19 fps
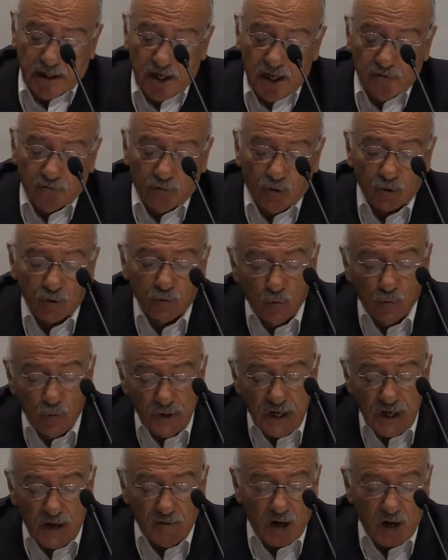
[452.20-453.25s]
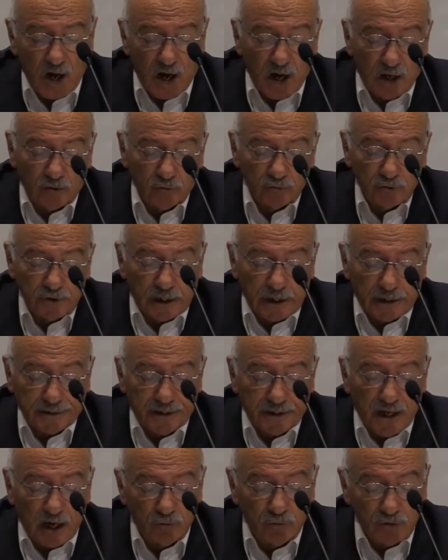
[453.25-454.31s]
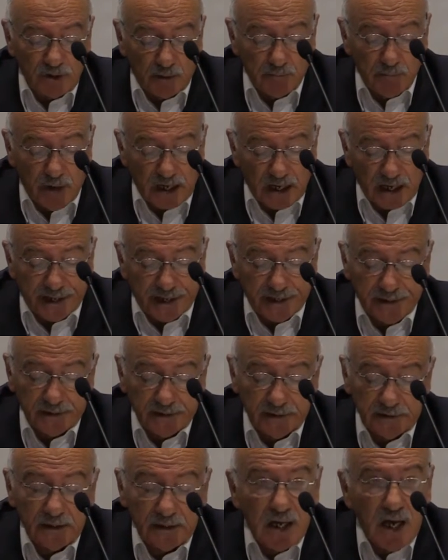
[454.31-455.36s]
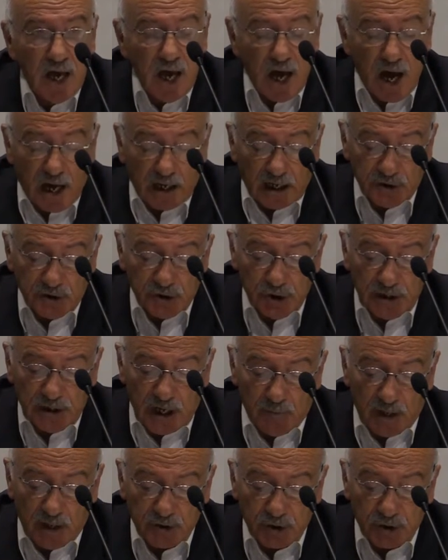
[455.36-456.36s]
it keeps said community clinging to life.